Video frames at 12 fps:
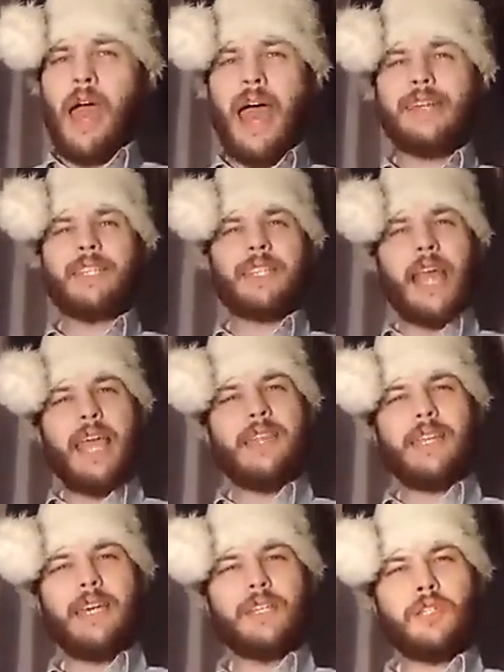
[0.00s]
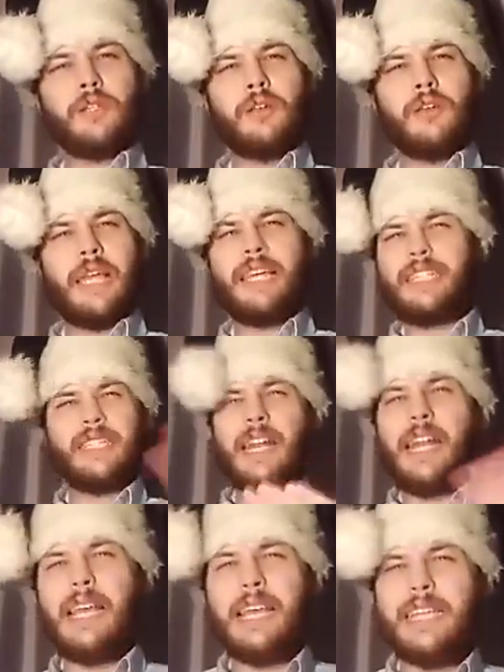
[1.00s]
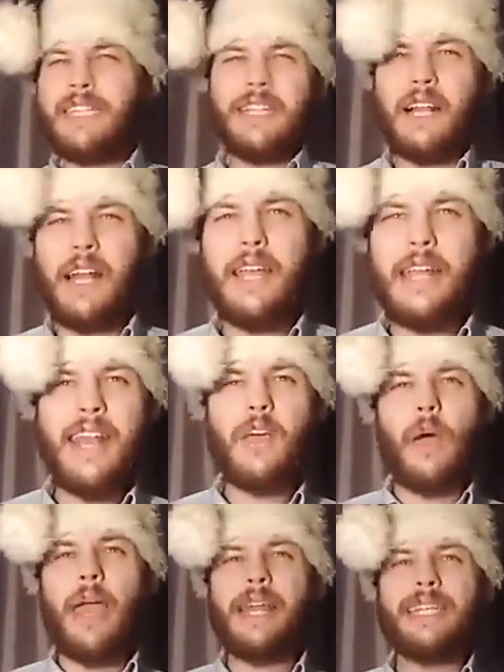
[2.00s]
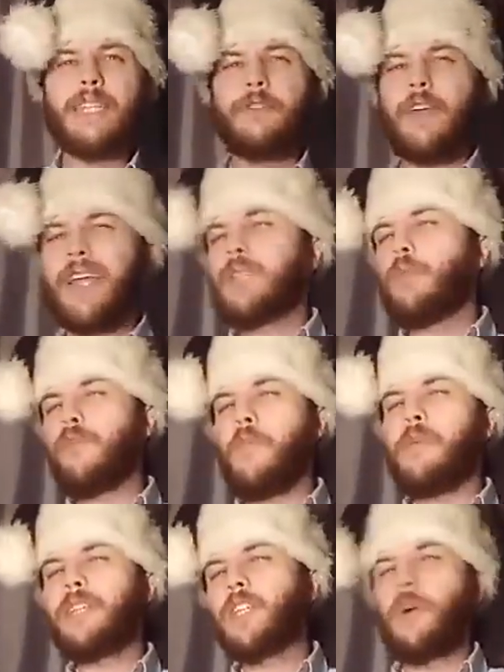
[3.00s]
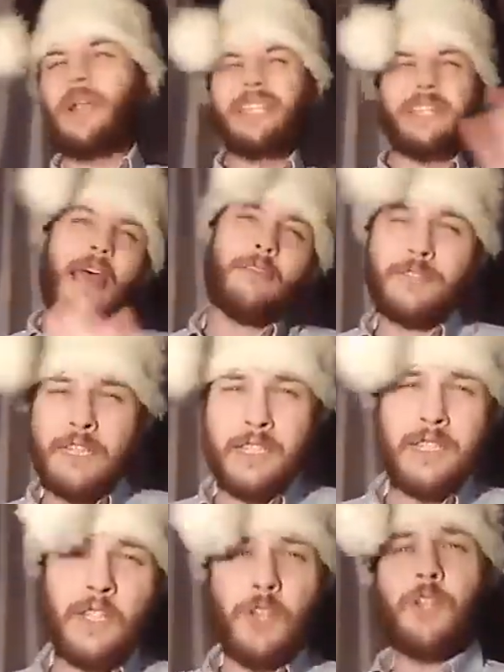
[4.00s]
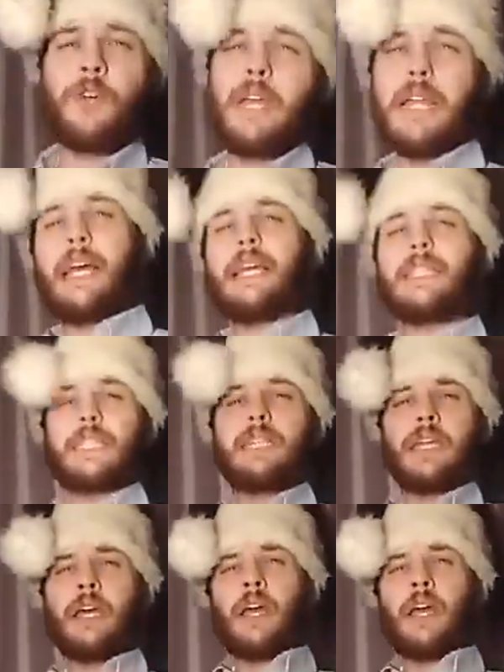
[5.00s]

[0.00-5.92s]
and say that he's still clean anyway, and he's the victim of a Me Too, and it's leftists that are doing this, and